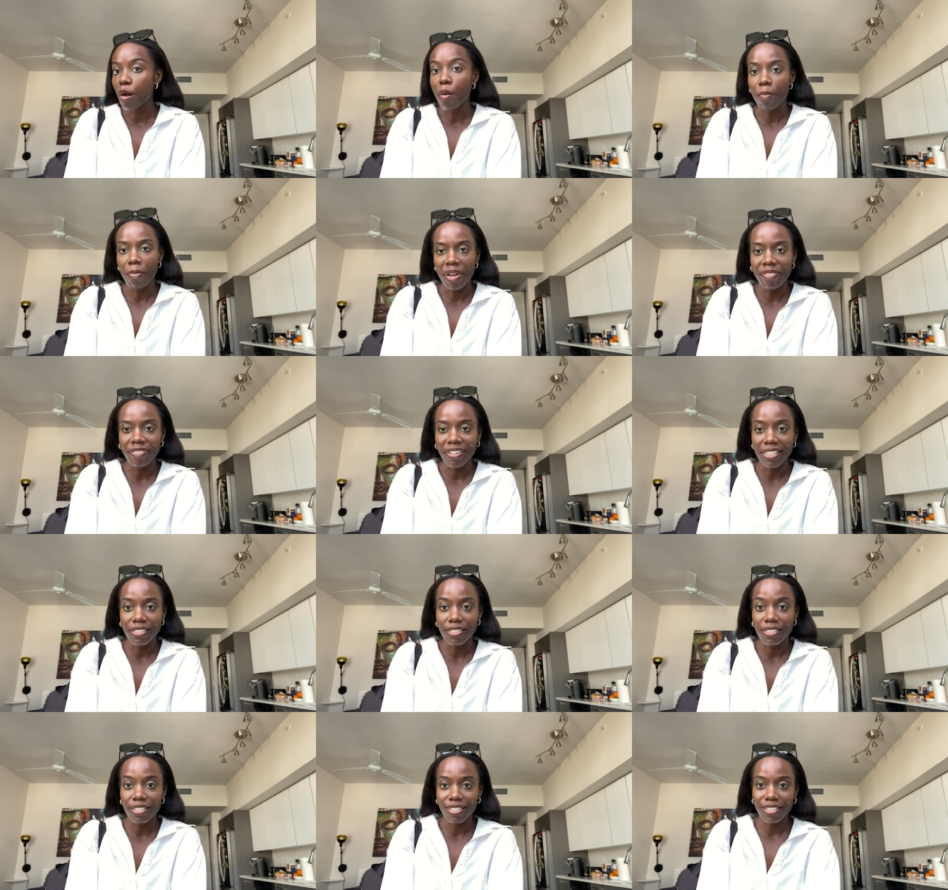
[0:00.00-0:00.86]
My
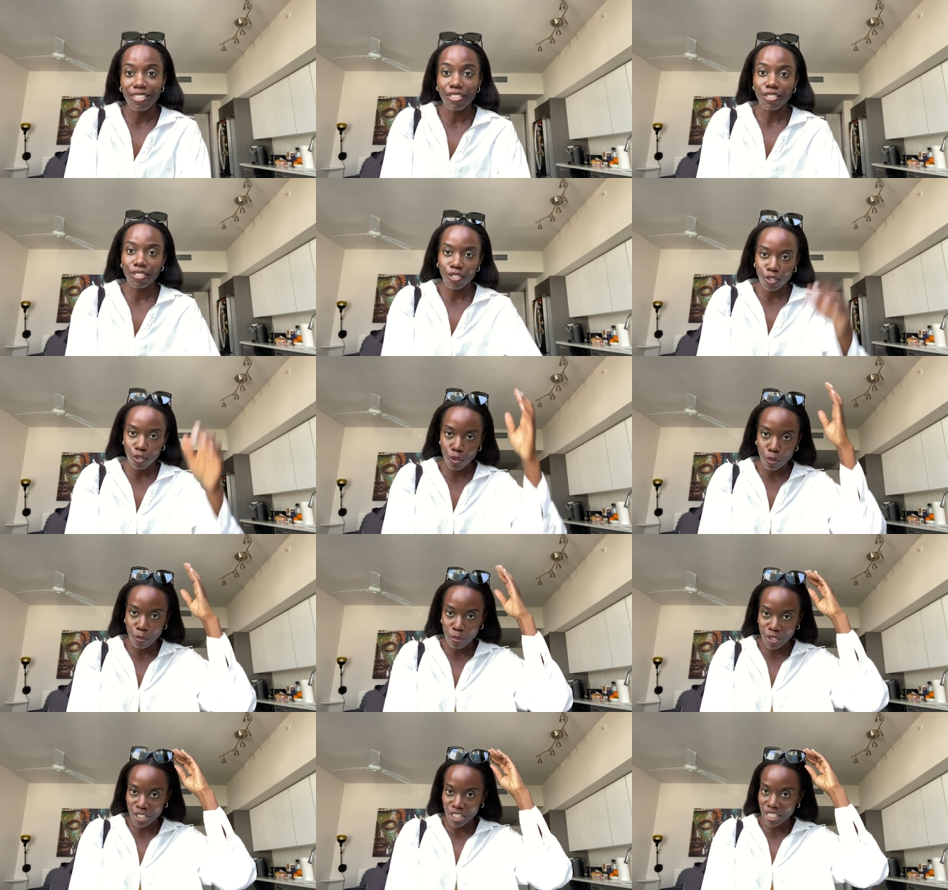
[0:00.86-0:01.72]
face is
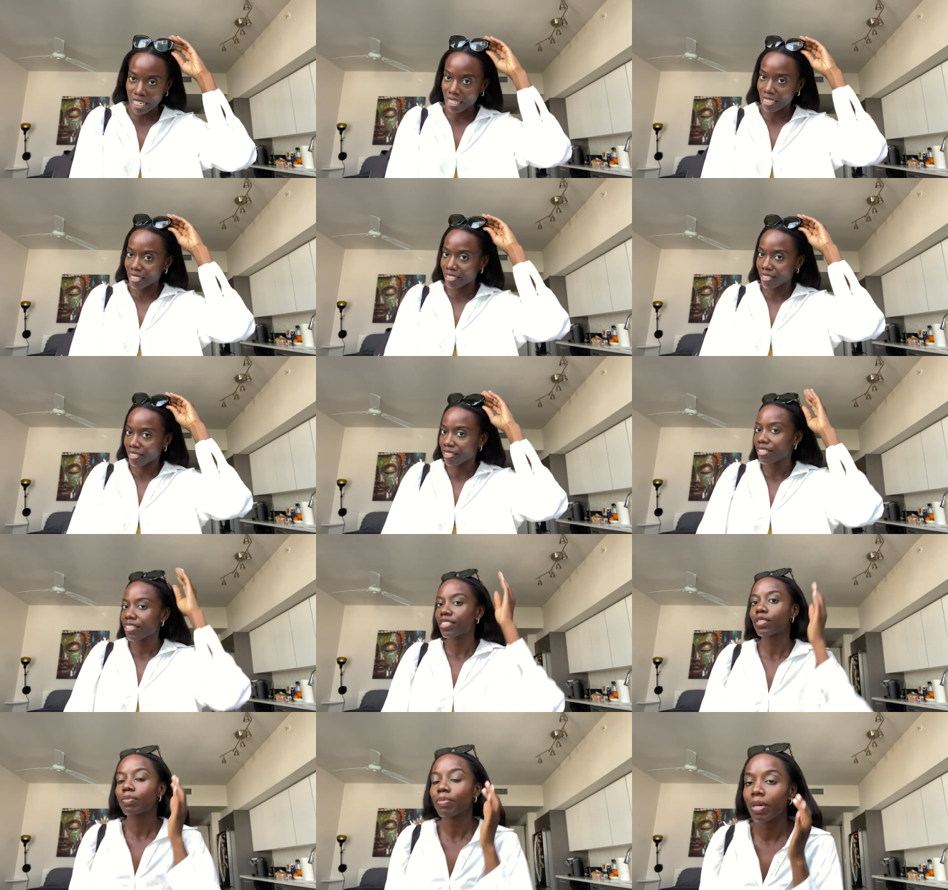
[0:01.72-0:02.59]
super shiny.
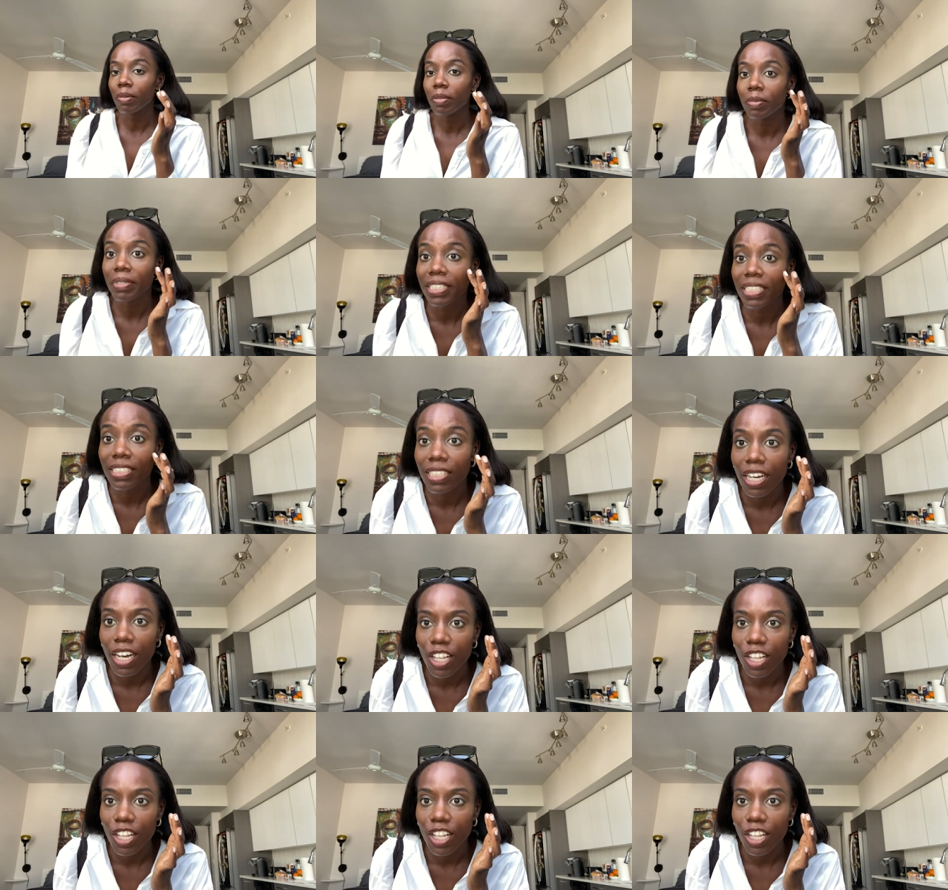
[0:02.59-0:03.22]
It's probably because the